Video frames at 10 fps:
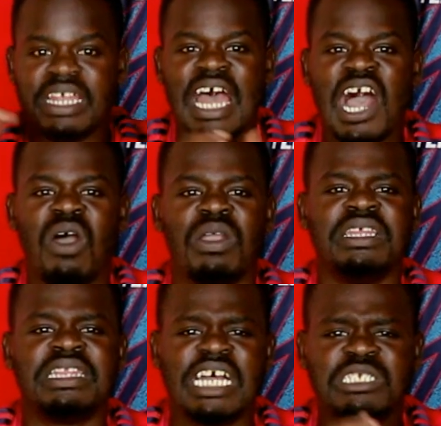Now
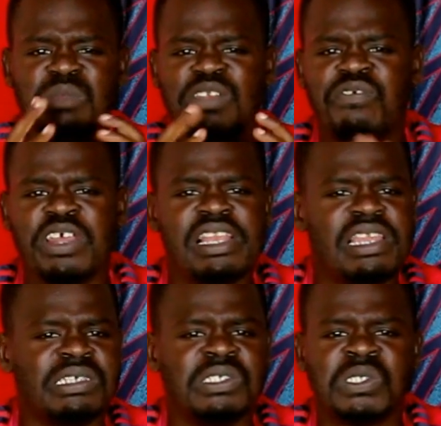in that
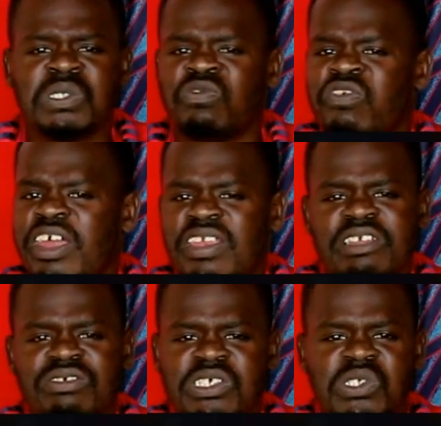midfield is
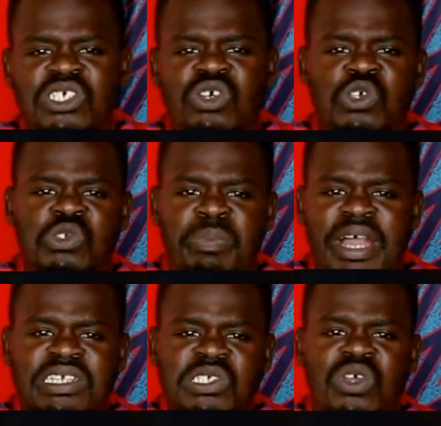very interesting because
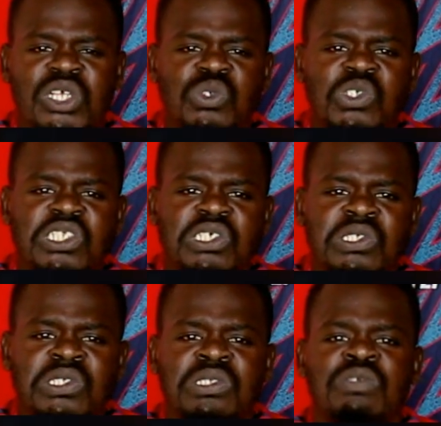Partey is going to sit